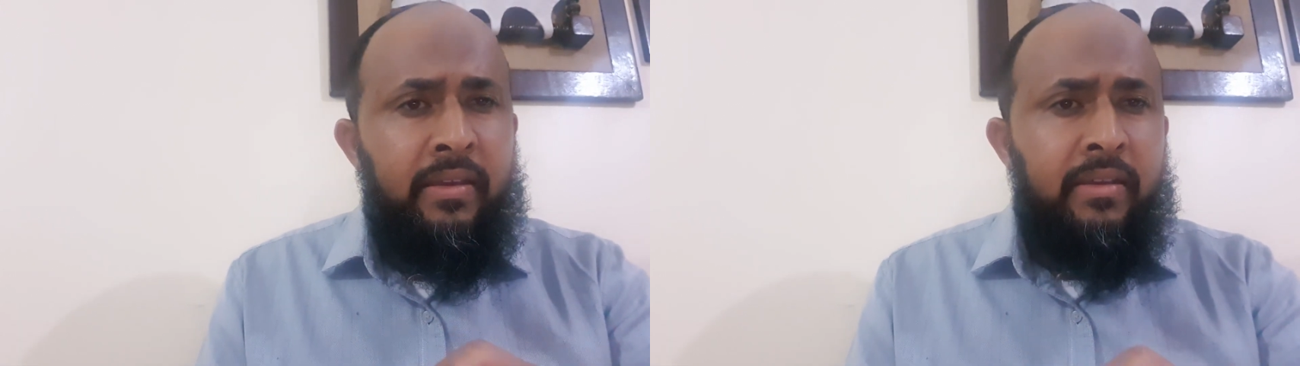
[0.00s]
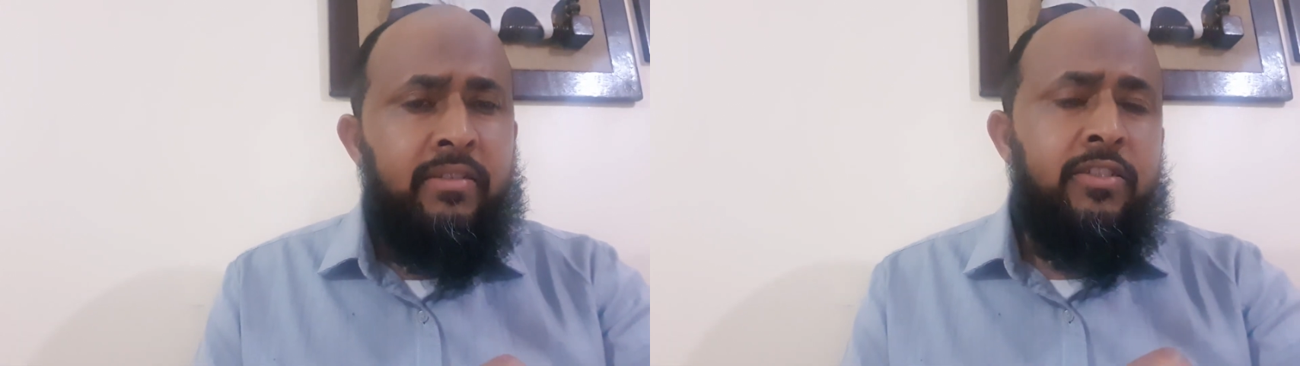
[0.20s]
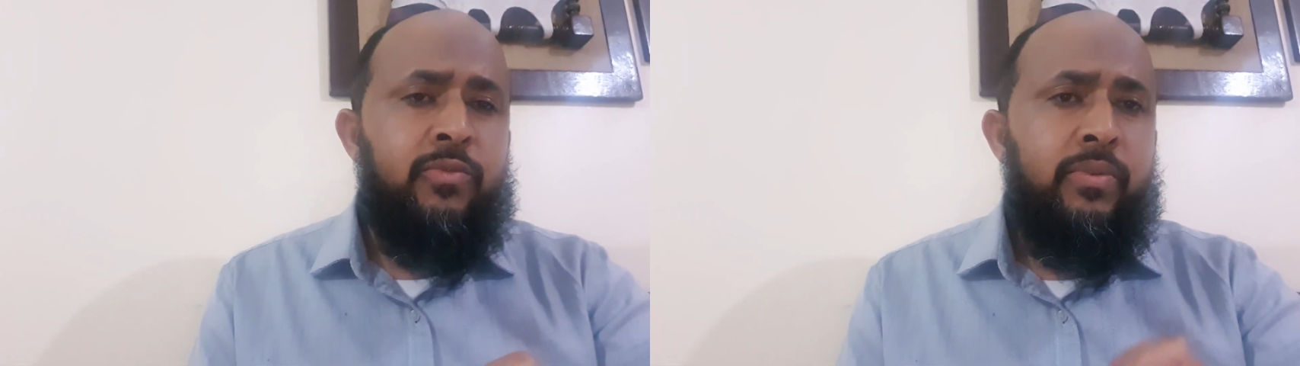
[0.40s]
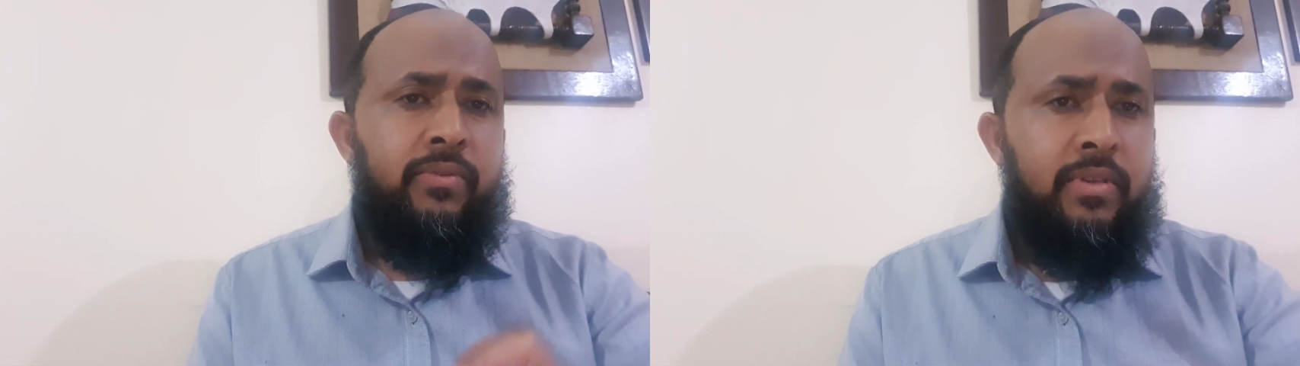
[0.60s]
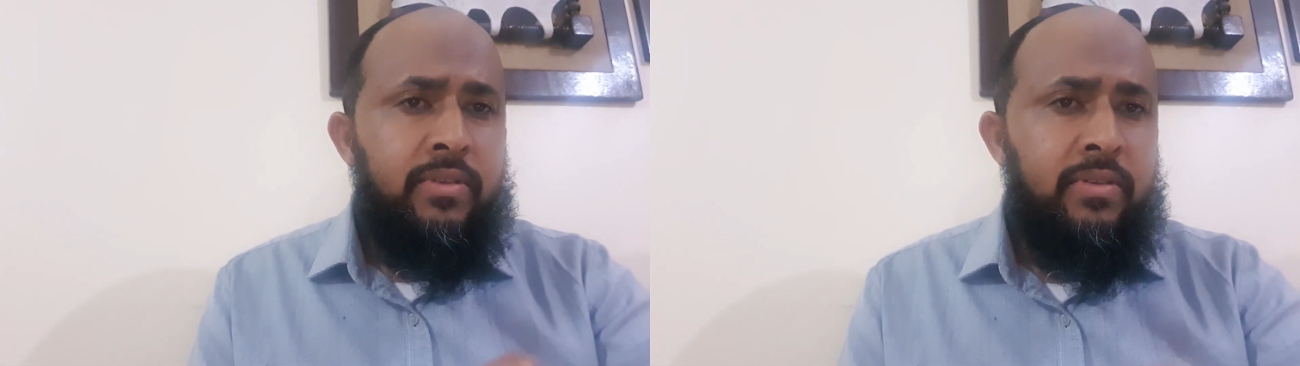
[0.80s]
It is with
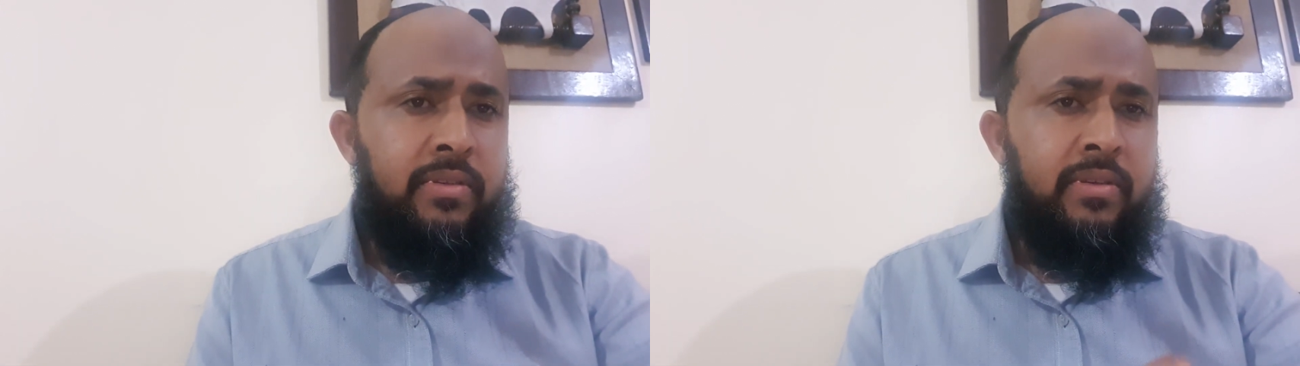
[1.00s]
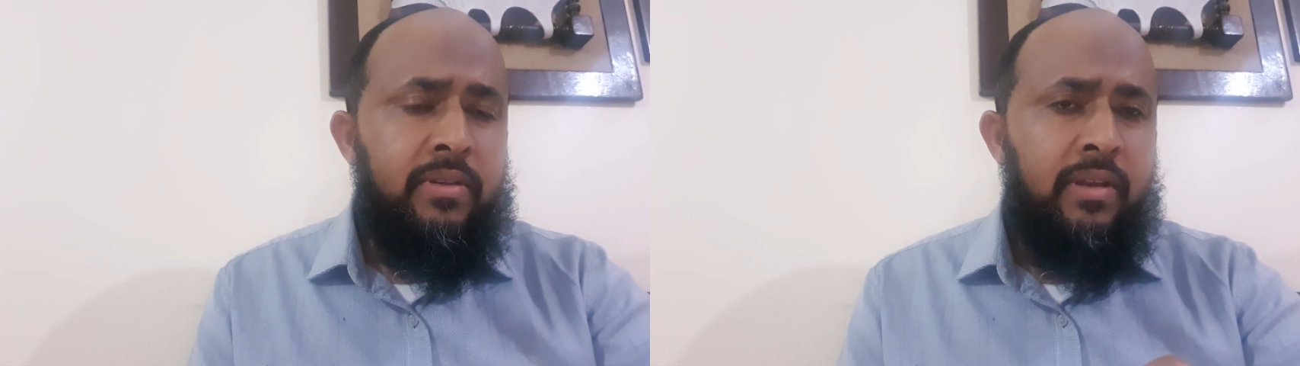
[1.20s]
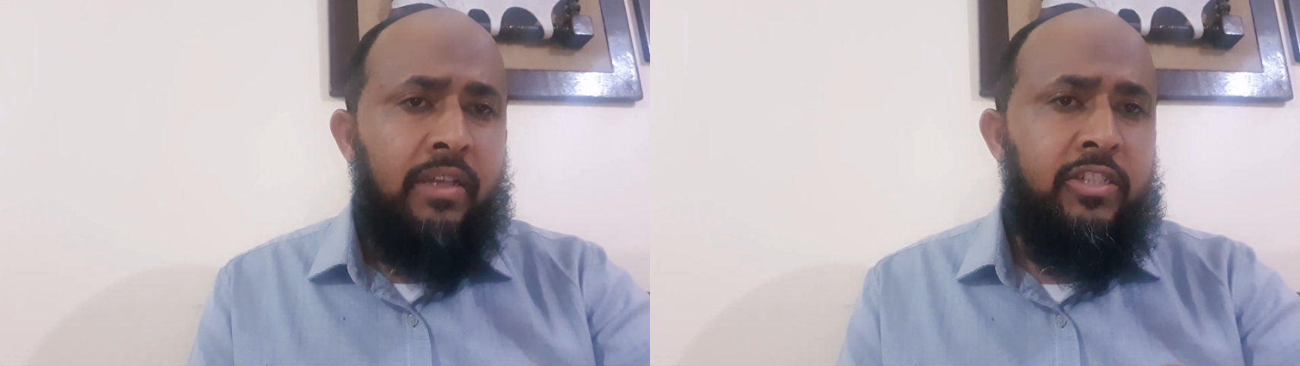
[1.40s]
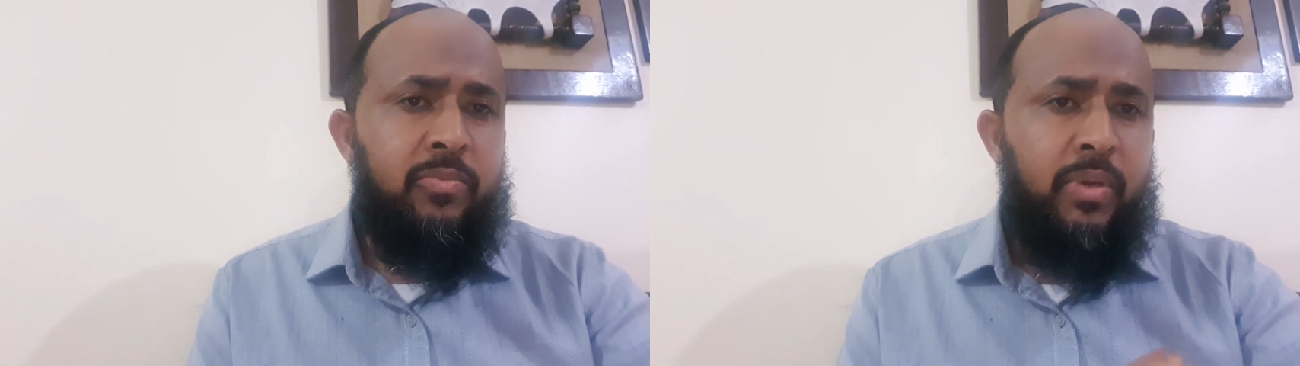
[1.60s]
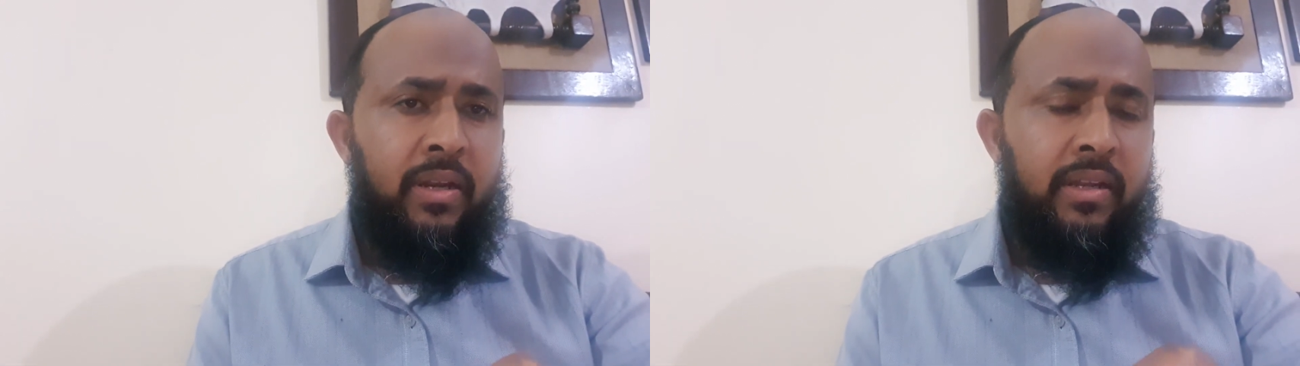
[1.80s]
this last
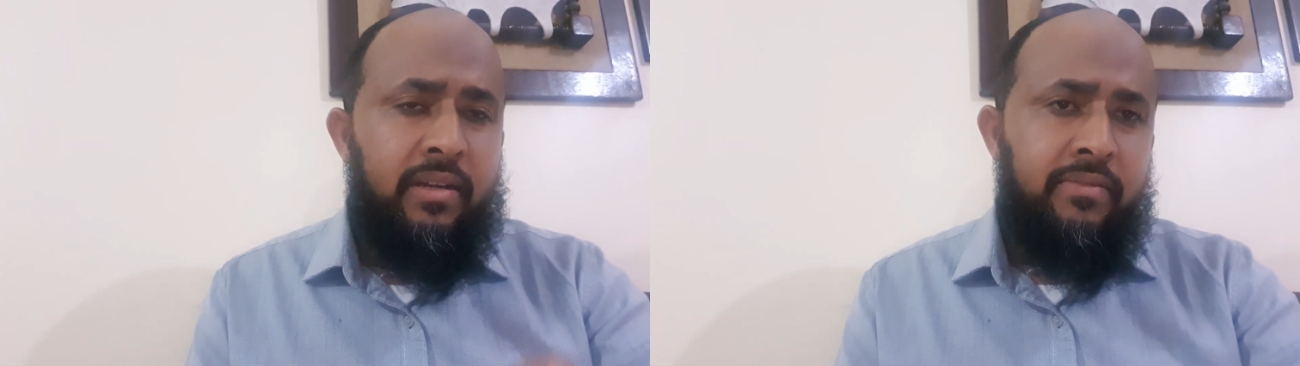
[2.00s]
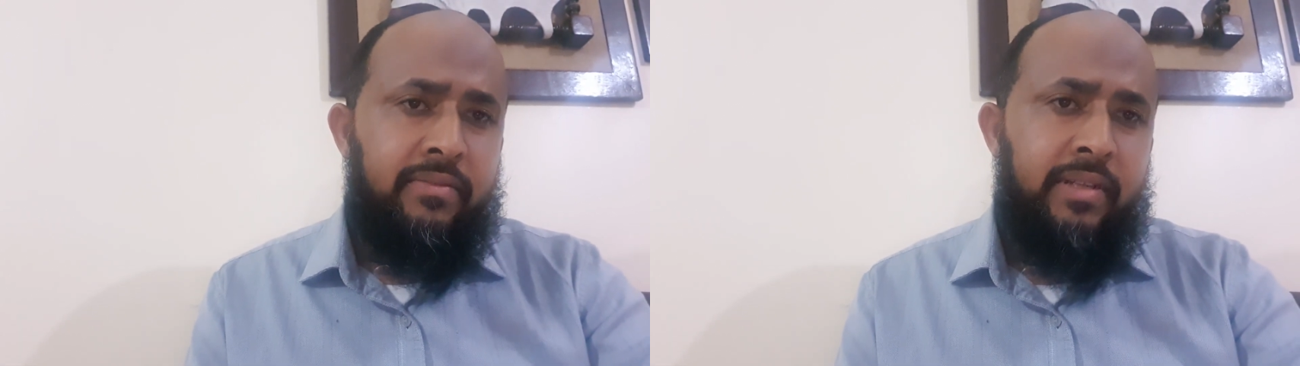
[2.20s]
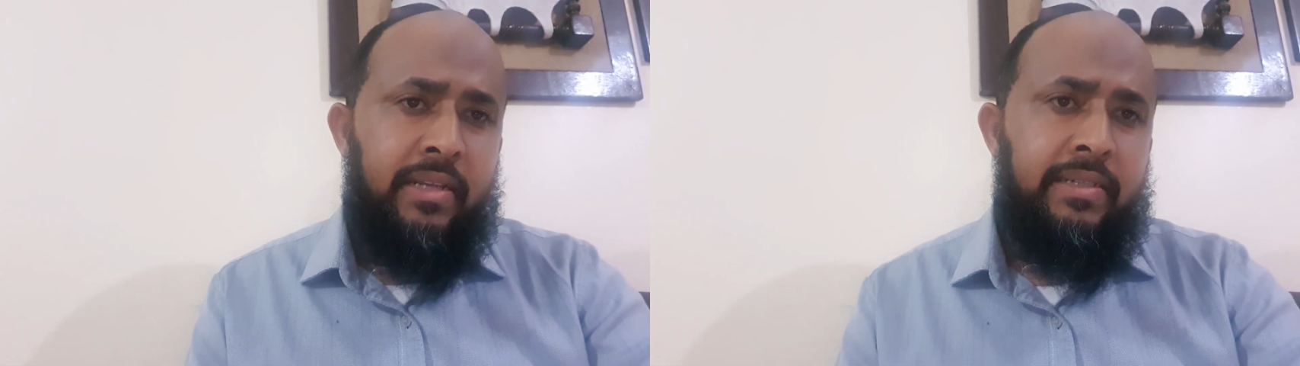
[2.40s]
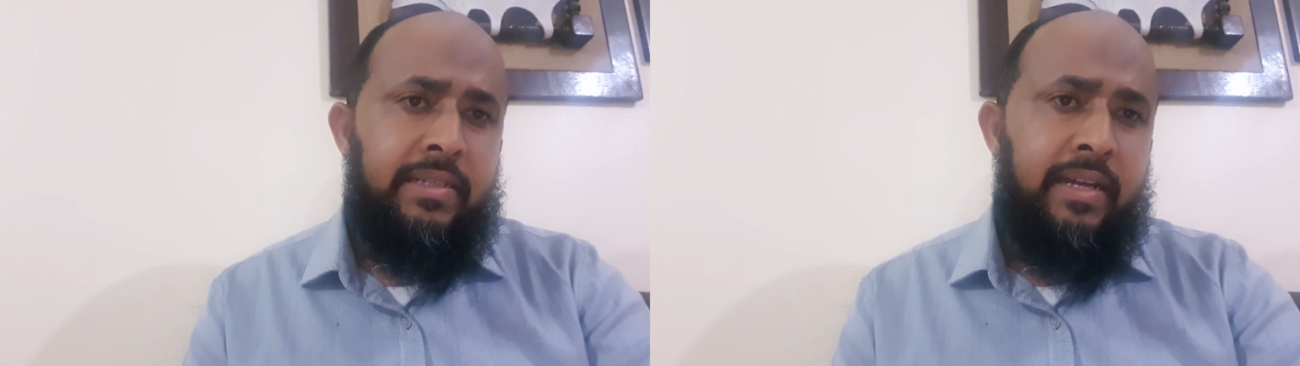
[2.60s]
paragraph that